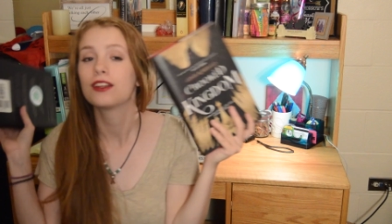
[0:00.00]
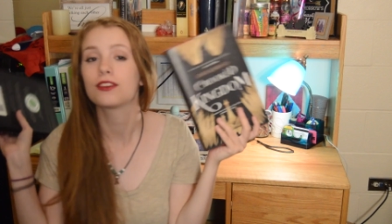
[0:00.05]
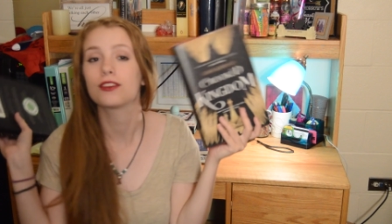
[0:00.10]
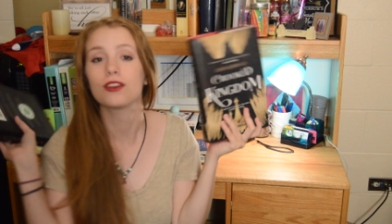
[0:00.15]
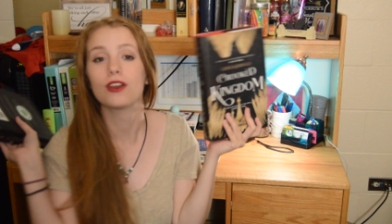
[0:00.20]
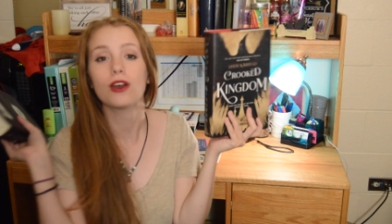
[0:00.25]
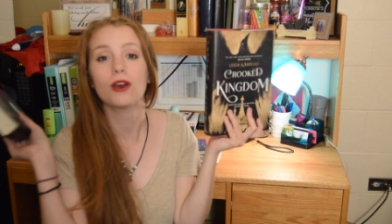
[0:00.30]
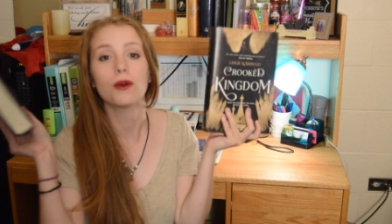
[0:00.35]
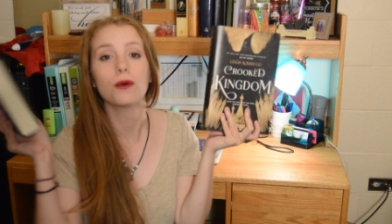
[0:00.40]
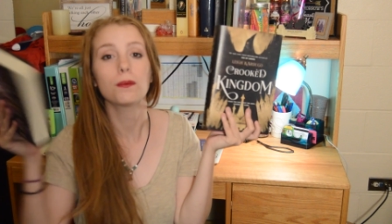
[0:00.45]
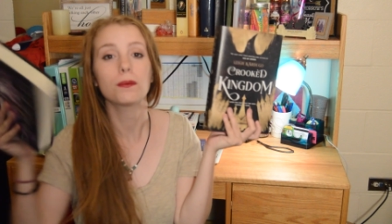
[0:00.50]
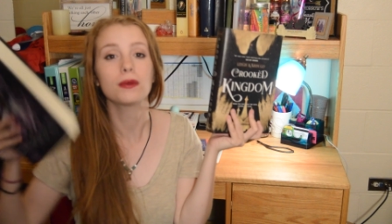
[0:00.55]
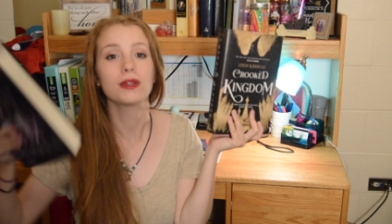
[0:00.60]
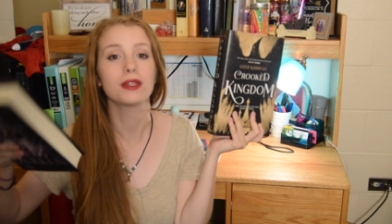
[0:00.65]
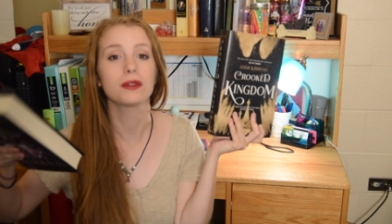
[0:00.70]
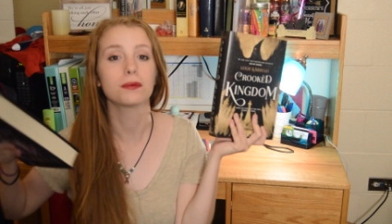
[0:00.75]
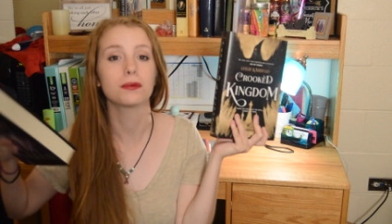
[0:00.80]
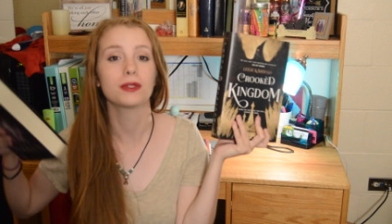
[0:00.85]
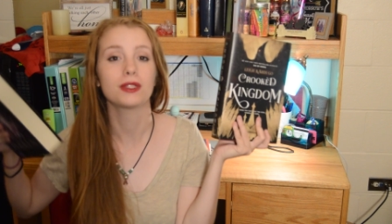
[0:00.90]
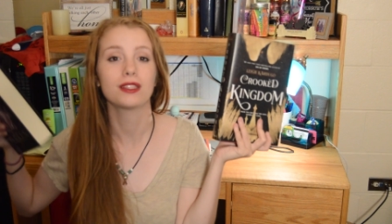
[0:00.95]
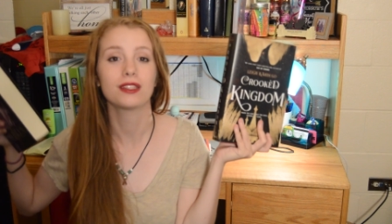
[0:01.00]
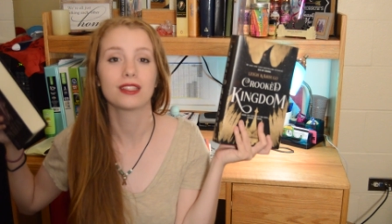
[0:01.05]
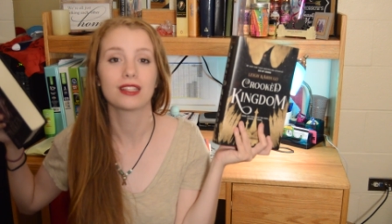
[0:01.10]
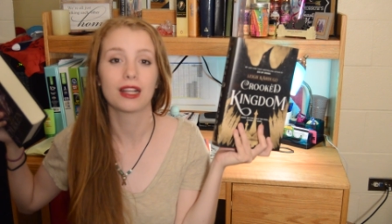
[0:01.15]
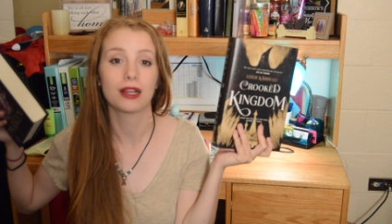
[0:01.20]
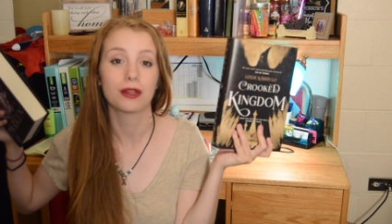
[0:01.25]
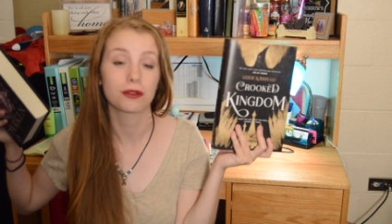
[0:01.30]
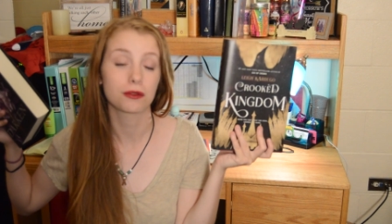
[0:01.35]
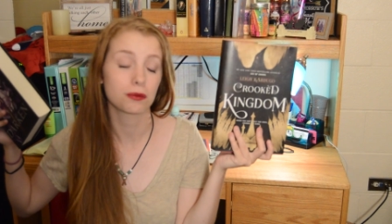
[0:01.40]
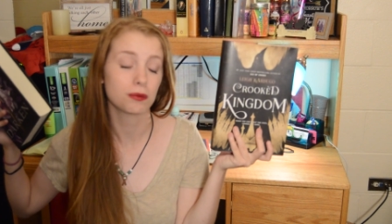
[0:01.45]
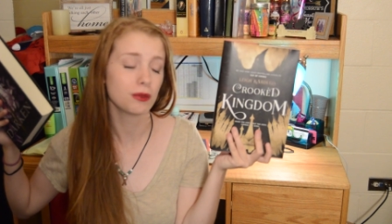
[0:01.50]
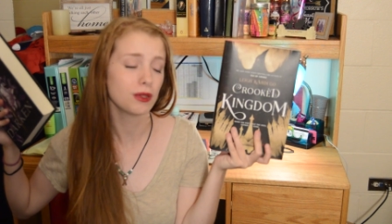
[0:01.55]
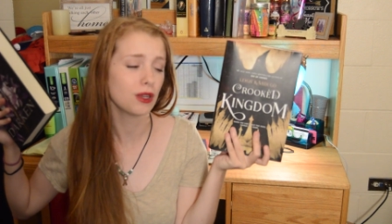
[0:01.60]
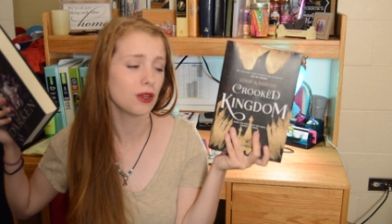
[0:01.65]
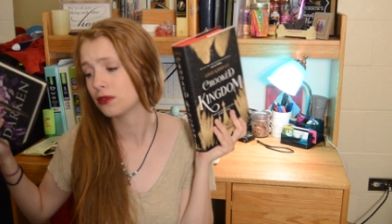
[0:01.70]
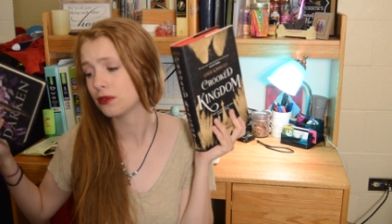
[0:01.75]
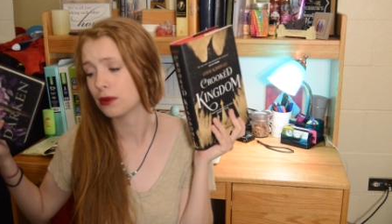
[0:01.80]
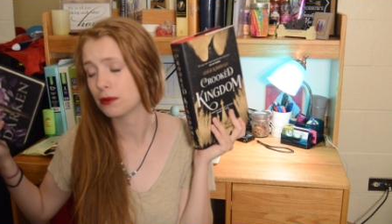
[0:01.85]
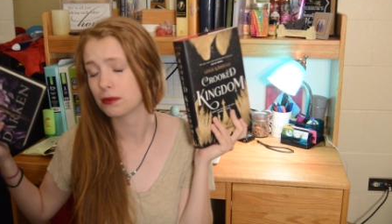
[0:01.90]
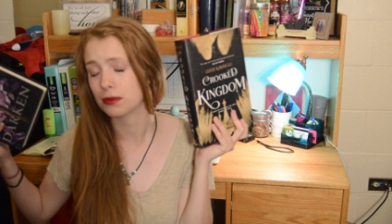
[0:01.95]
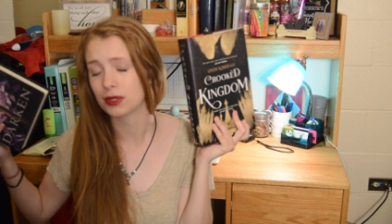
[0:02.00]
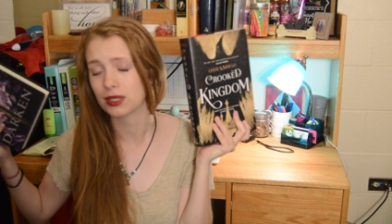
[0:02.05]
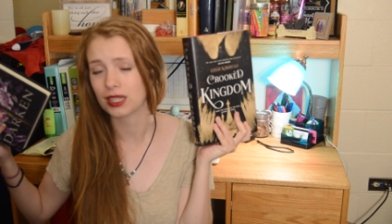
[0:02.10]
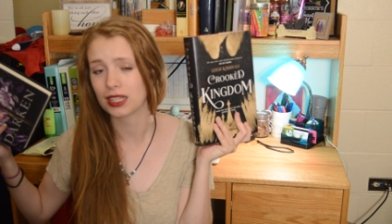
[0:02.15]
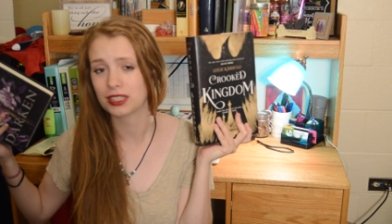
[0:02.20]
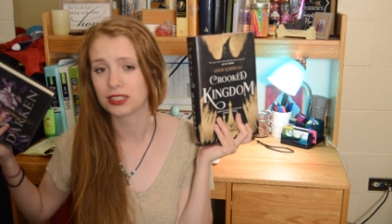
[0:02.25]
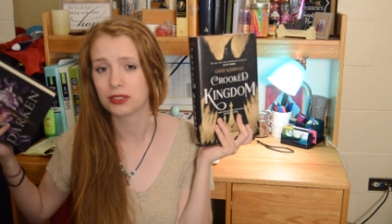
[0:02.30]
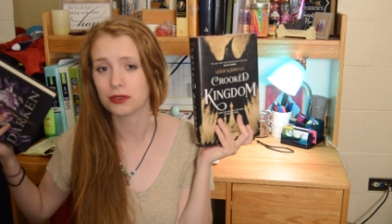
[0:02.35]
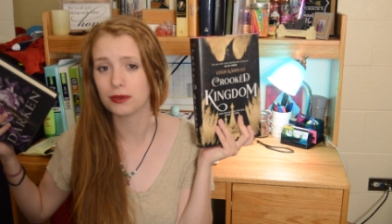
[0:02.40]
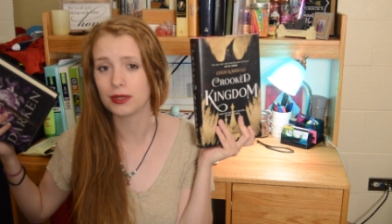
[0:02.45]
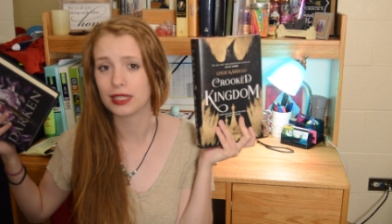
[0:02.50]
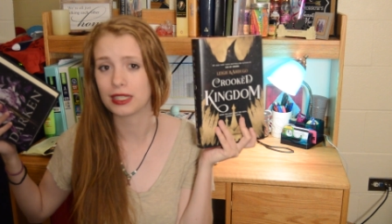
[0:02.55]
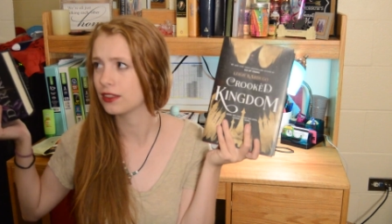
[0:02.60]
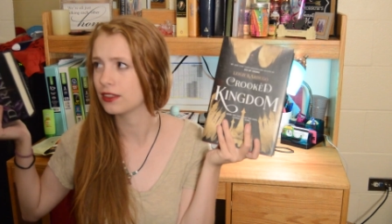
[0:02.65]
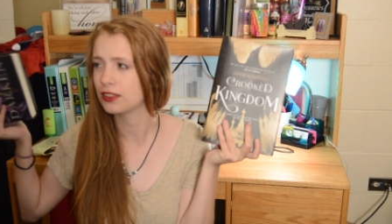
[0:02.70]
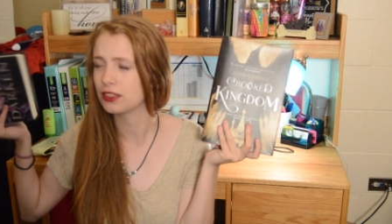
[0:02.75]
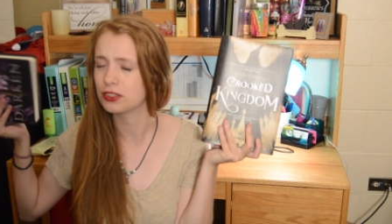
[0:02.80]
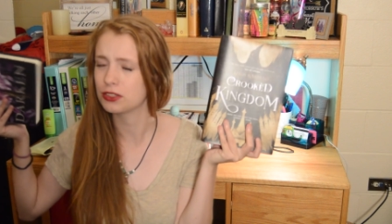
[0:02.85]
So please put in the comments below what book I should read.